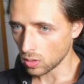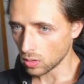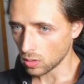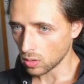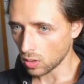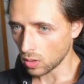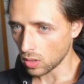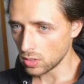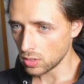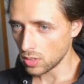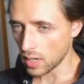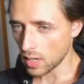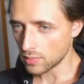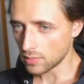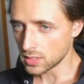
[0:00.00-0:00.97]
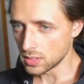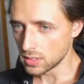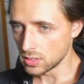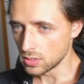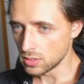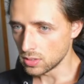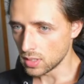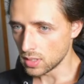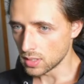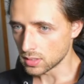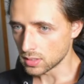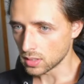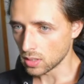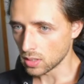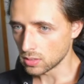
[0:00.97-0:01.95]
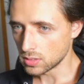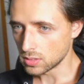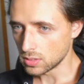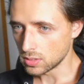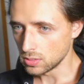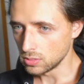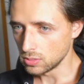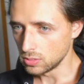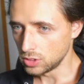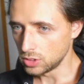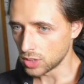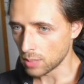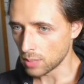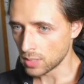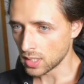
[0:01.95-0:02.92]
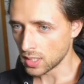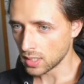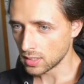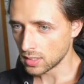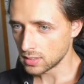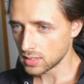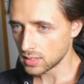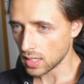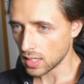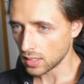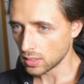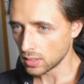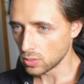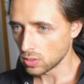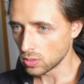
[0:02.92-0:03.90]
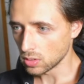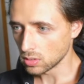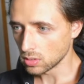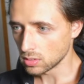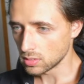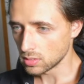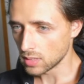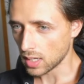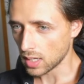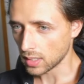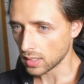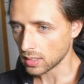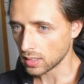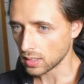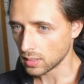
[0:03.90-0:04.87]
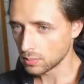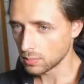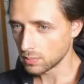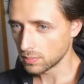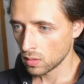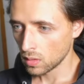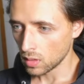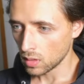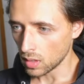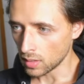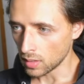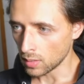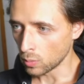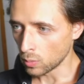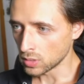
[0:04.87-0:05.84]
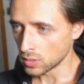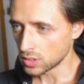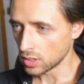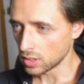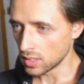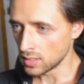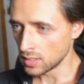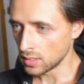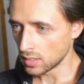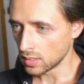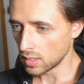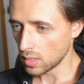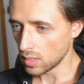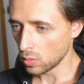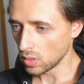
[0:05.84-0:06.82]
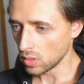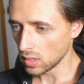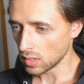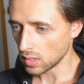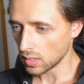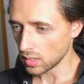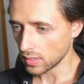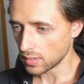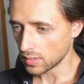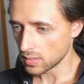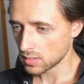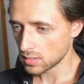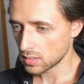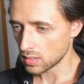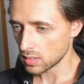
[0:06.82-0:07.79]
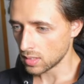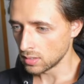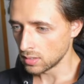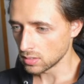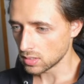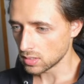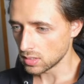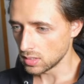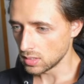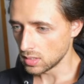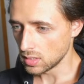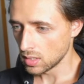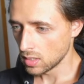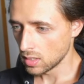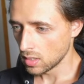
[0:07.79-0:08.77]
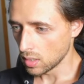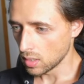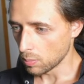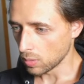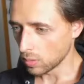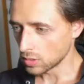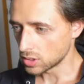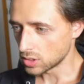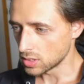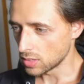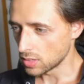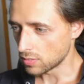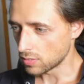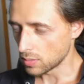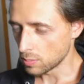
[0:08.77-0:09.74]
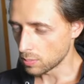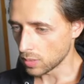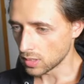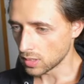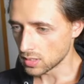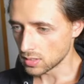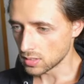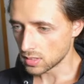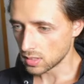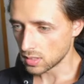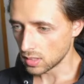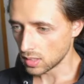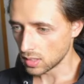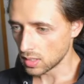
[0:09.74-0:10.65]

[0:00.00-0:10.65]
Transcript: all you have to do is go to gemini.google.com. And then once you're in here, it will look like this, and you'll see a bunch of different buttons here.